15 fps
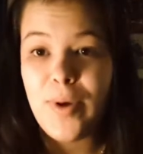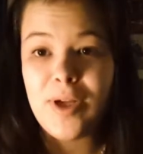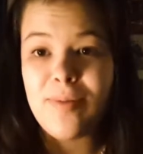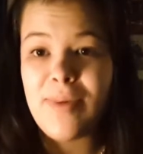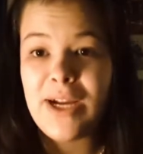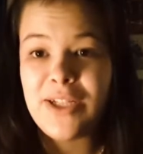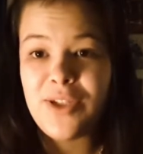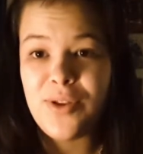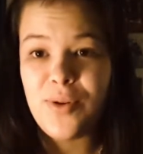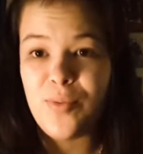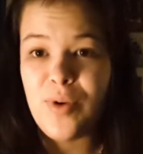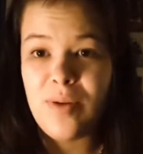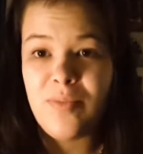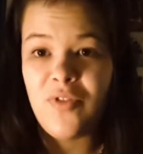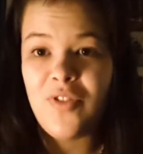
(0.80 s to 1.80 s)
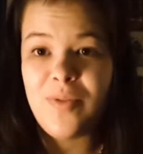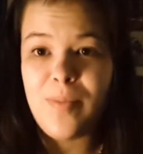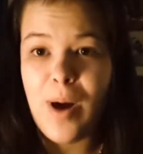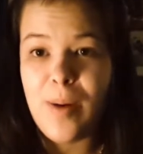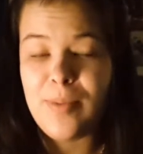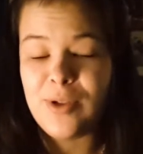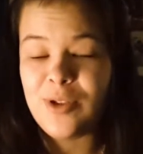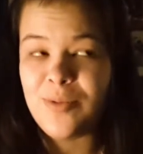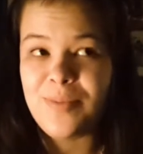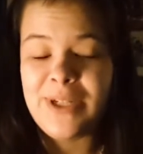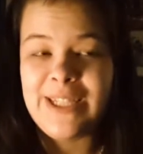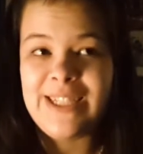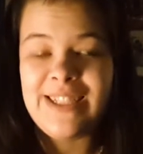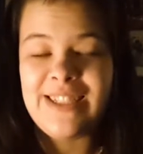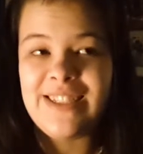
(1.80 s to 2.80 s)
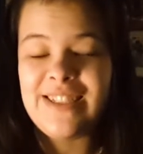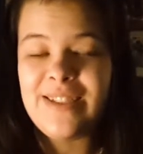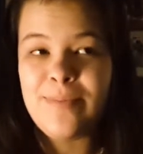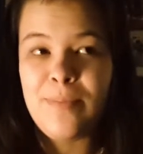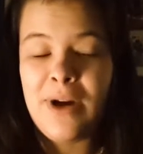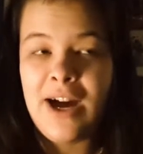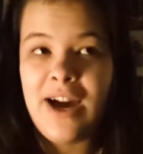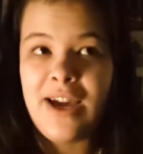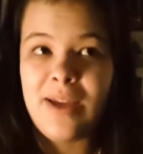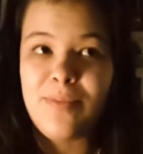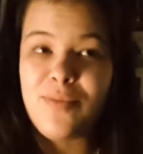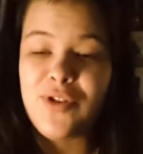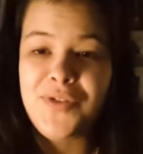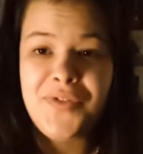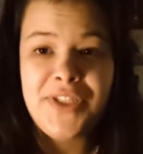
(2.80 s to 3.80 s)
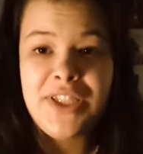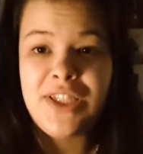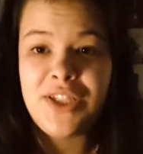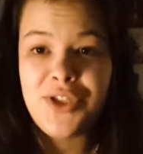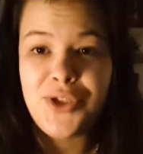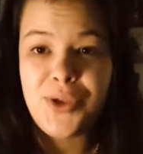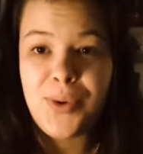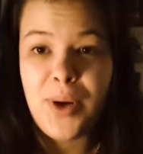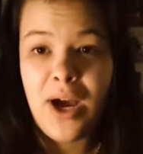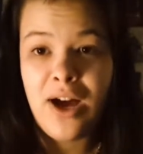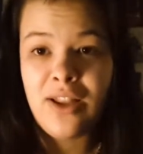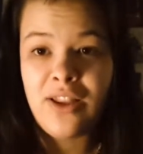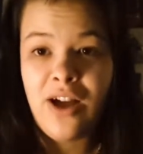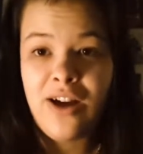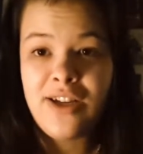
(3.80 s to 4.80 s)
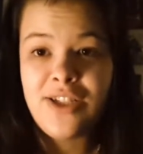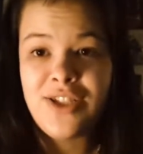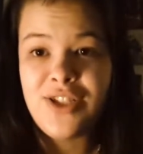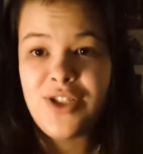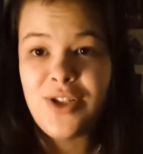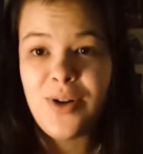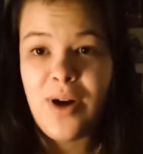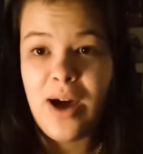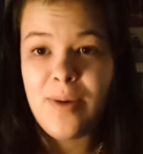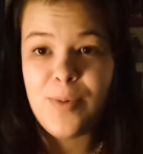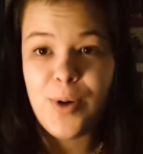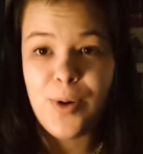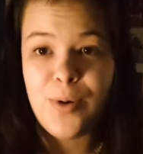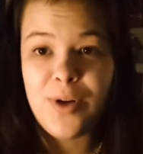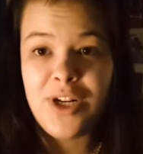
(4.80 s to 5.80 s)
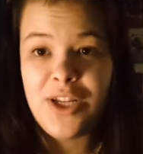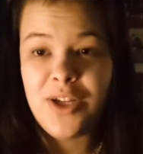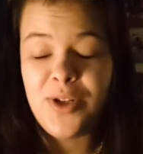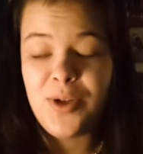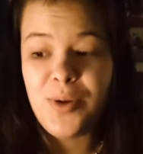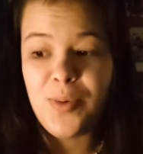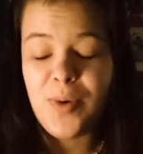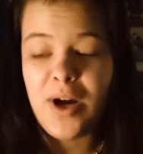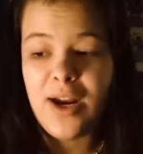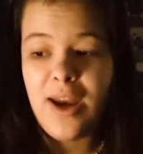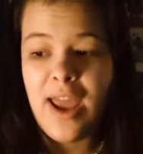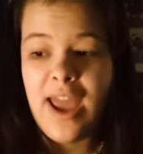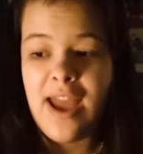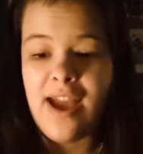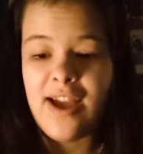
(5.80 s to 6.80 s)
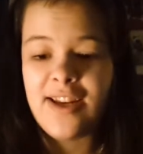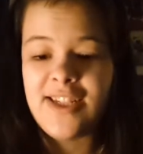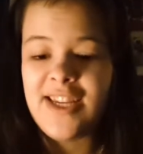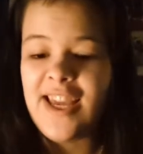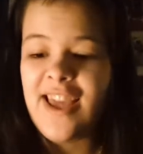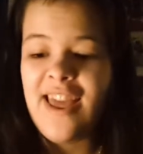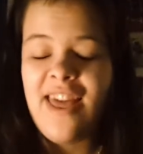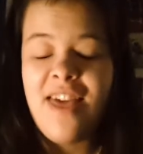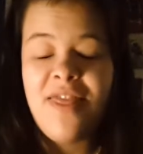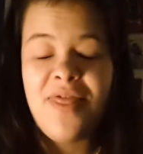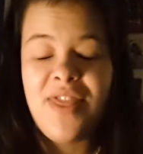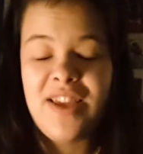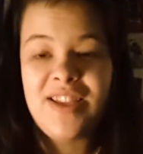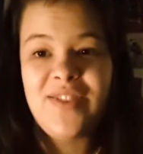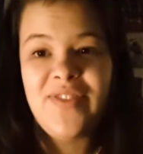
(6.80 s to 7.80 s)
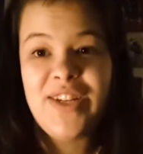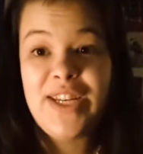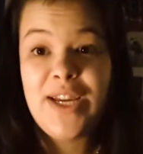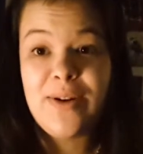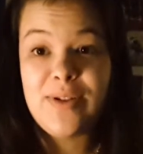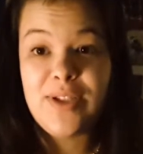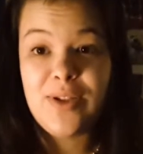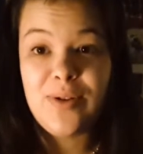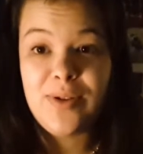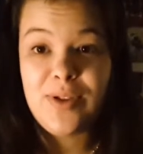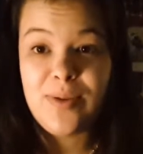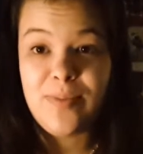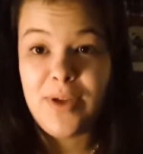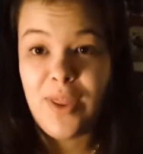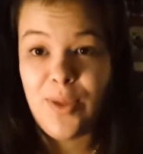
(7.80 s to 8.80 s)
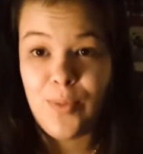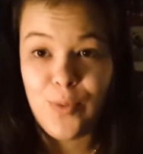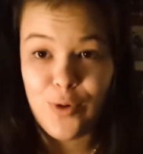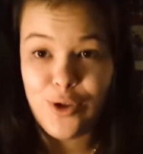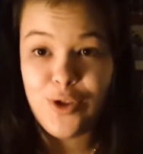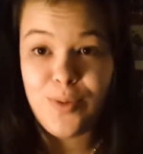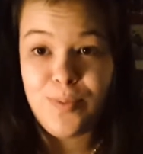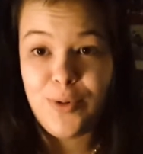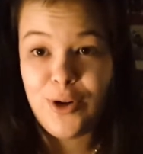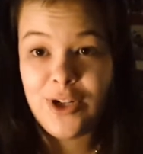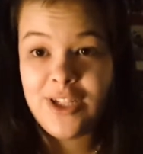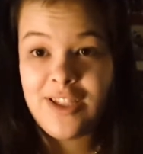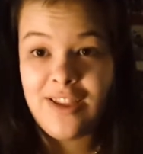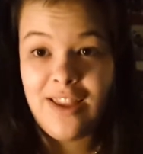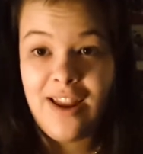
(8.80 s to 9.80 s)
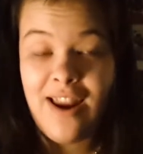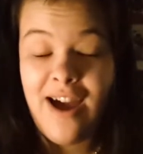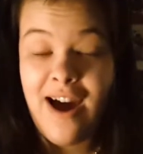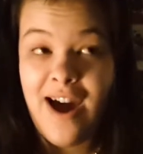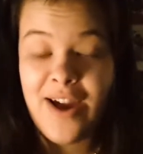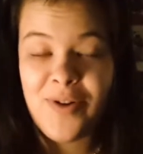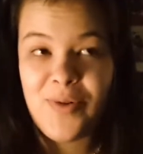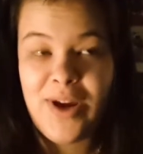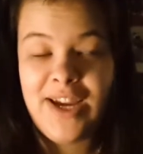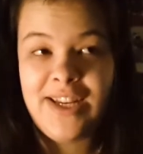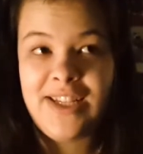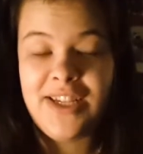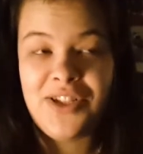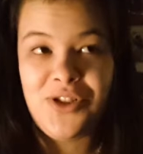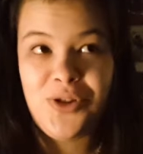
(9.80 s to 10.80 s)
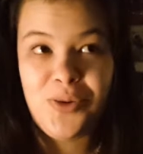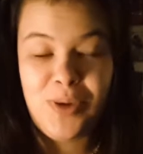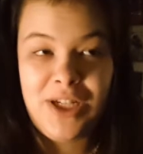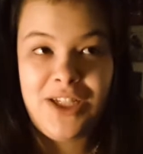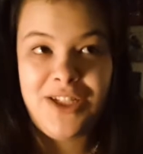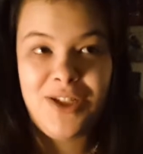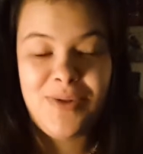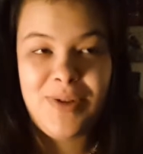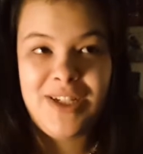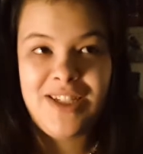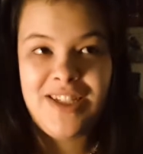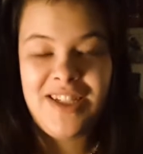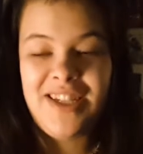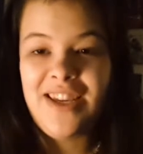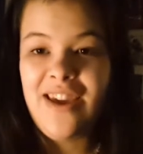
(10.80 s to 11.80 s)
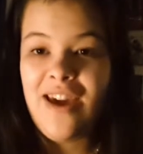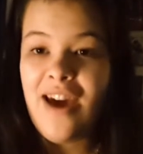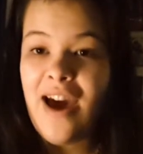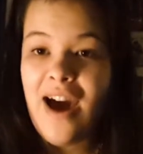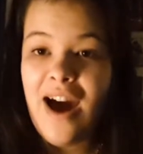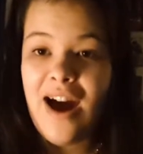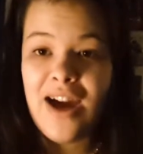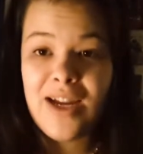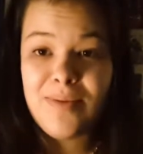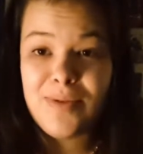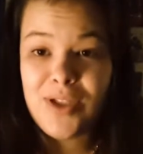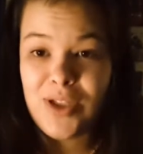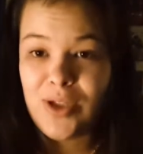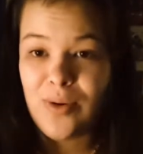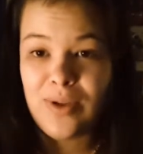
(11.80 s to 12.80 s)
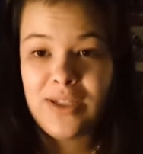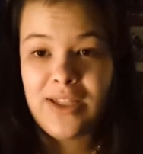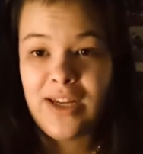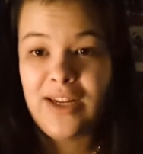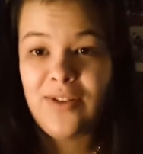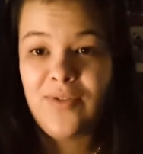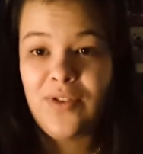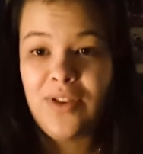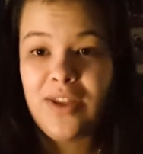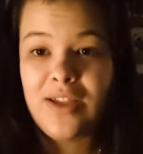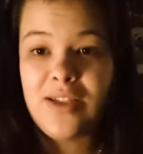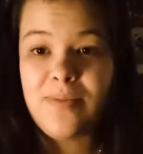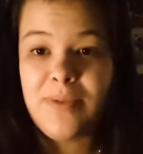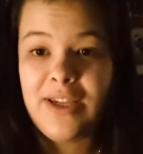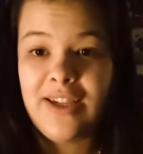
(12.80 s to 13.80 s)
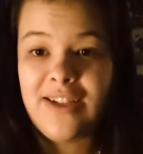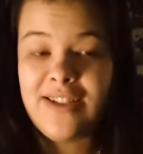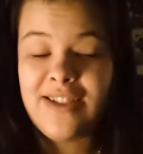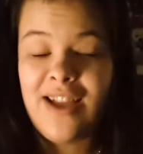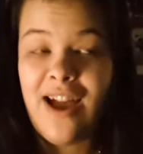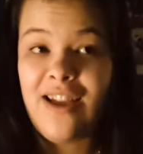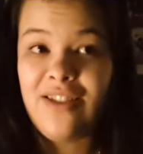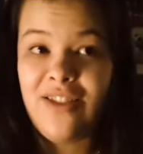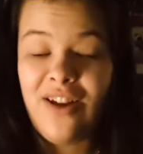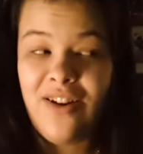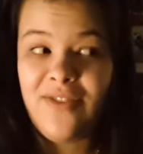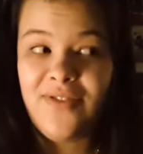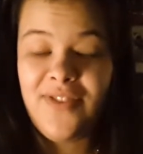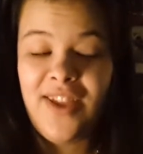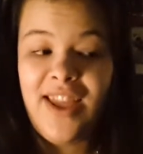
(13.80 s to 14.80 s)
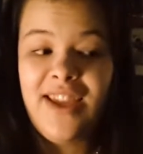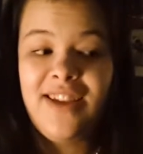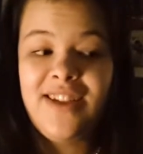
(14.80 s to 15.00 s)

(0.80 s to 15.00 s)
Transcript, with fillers: Welcome back to the realm of unpopular opinions. My previous intro got lost, so I'm recording a new one, and this video is going to be the worst books that I read in 2020. I am so excited for this because I love